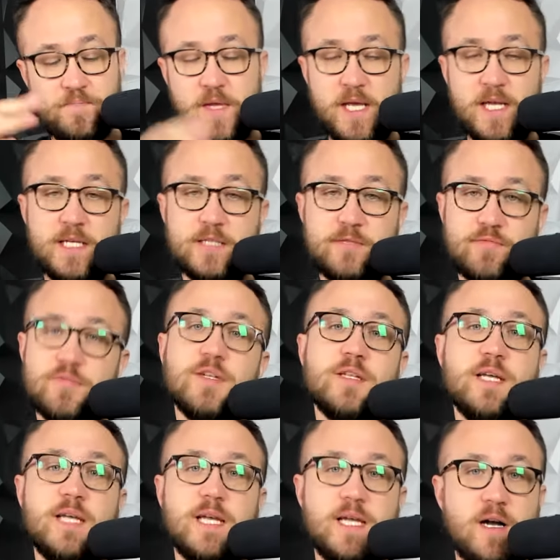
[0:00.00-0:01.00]
It is
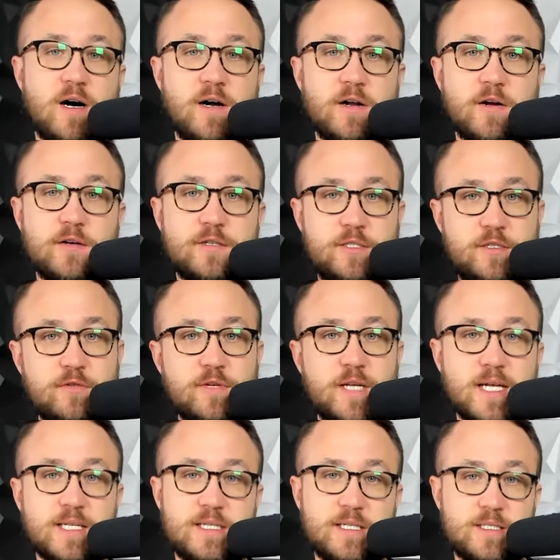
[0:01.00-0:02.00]
really an honor to
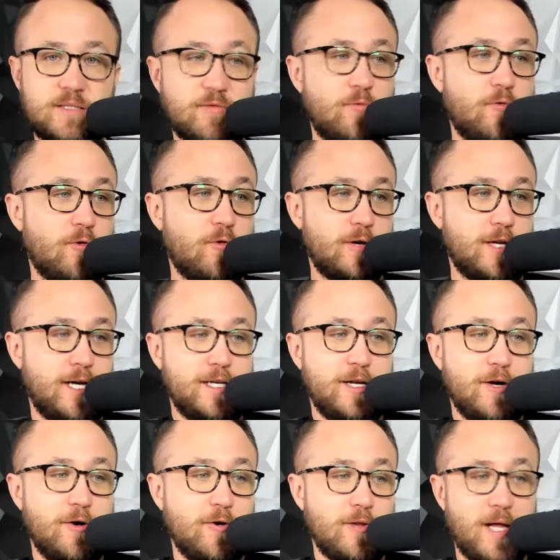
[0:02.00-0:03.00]
get this reward. I
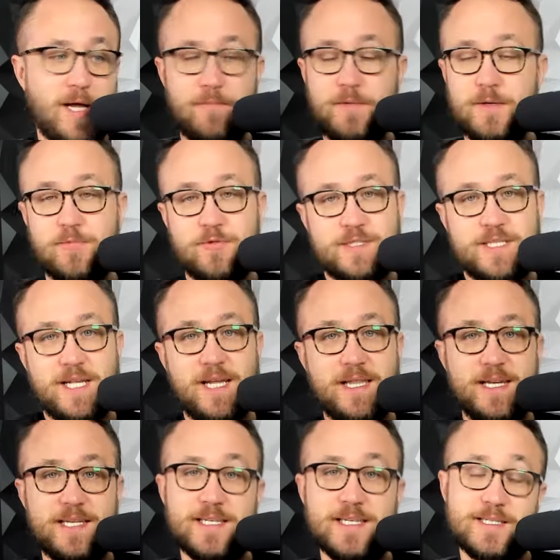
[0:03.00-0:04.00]
know a lot of people say
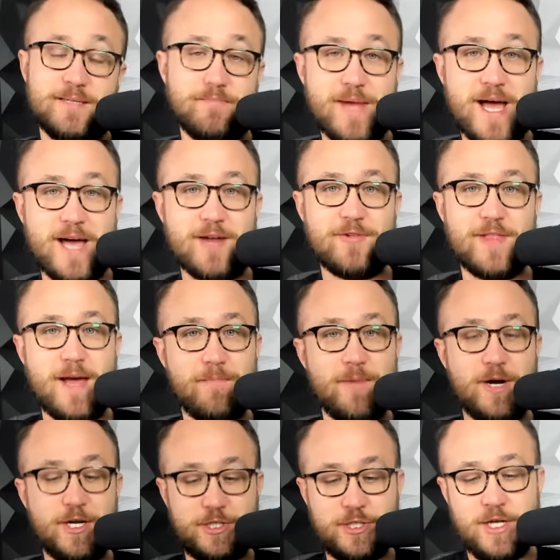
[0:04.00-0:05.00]
that it doesn't matter that
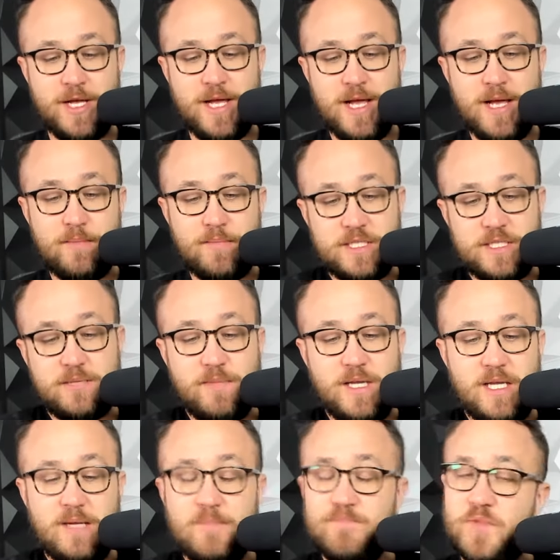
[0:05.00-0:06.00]
much, but to
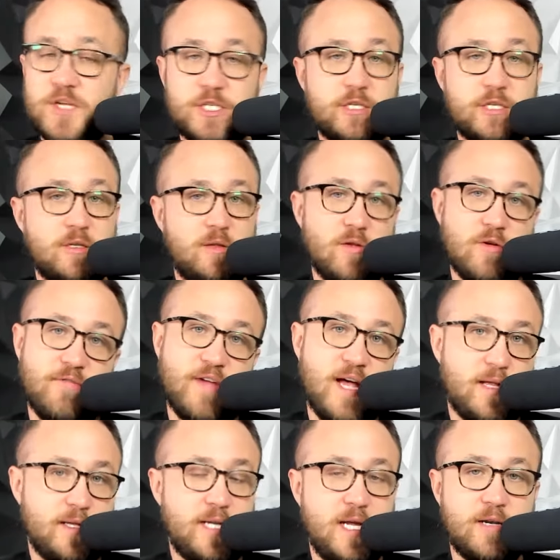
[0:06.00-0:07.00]
me, it's just a little
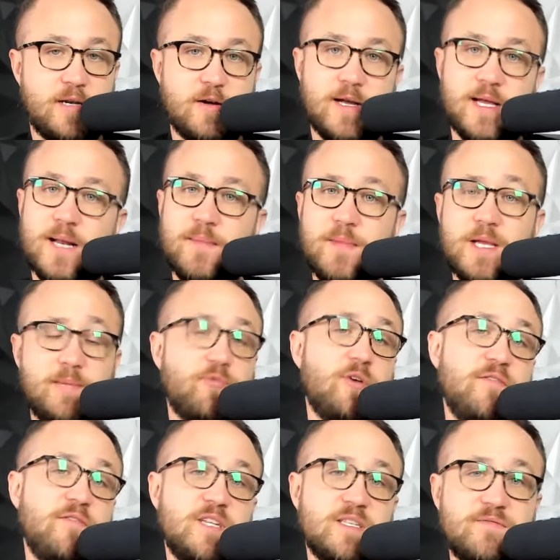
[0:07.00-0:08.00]
validator. And I made a
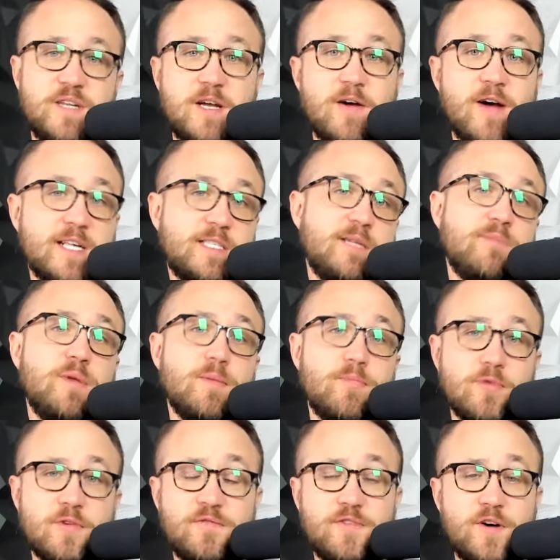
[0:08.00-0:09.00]
previous video asking
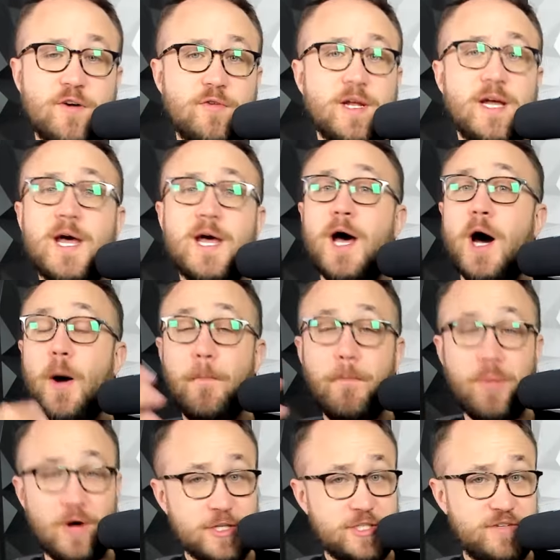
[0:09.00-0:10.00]
people to vote. A
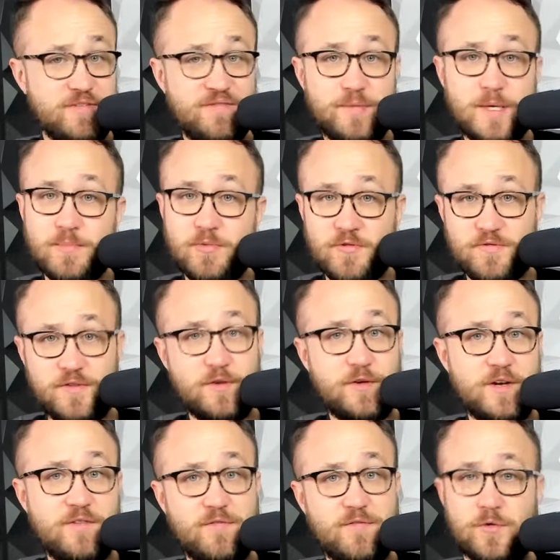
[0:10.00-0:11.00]
bunch of people
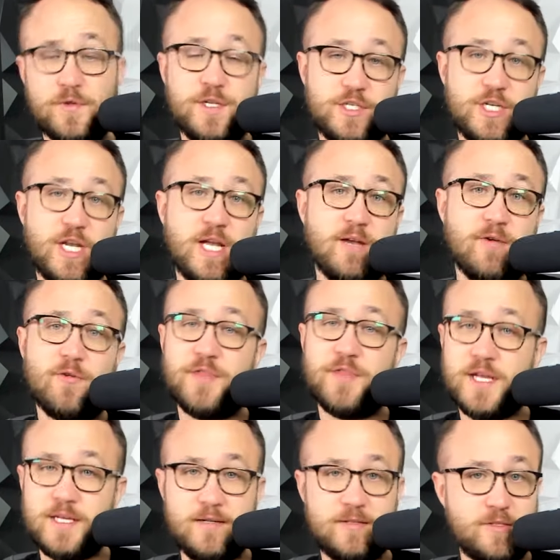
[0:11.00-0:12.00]
voted for the channel.
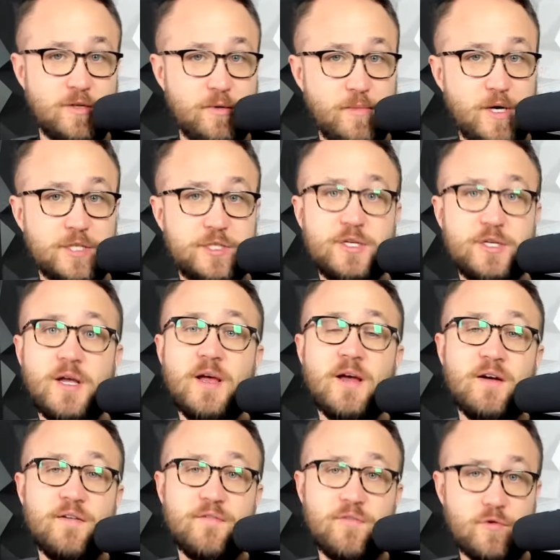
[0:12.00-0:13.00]
Thank you so much
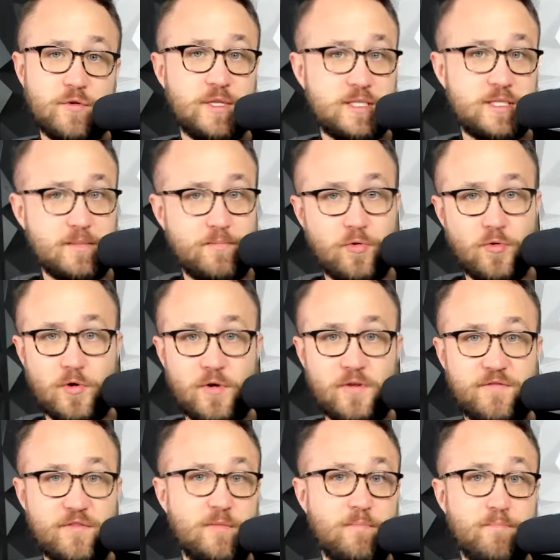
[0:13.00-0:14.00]
for the support
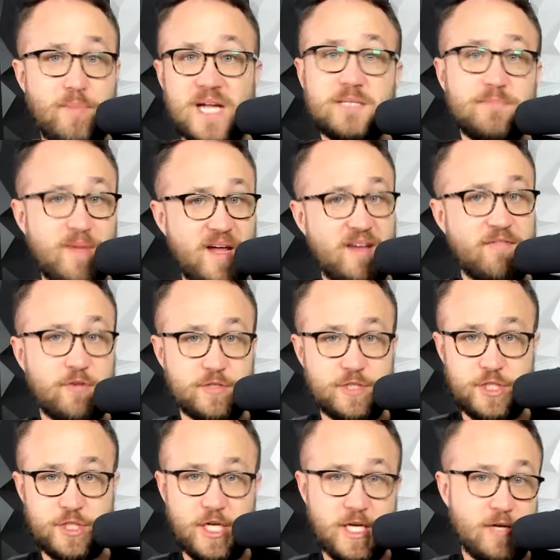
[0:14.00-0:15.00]
for best
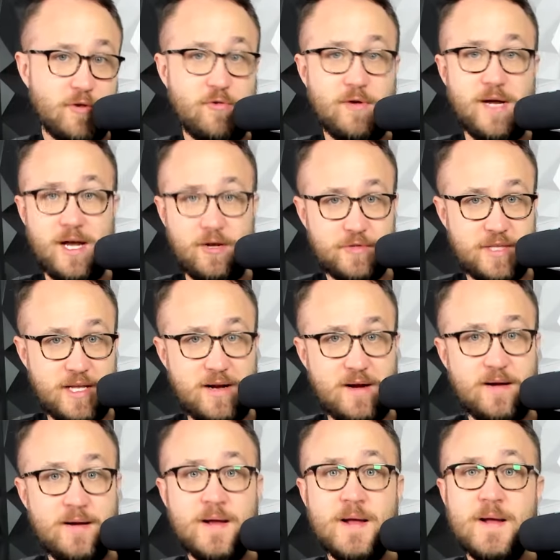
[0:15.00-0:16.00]
metaverse channel out
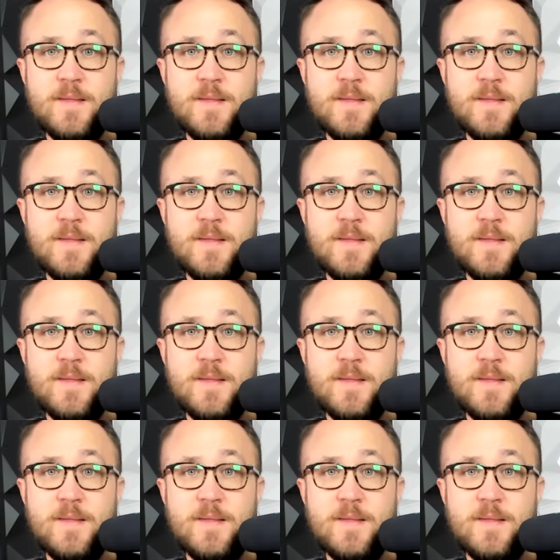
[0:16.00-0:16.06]
there.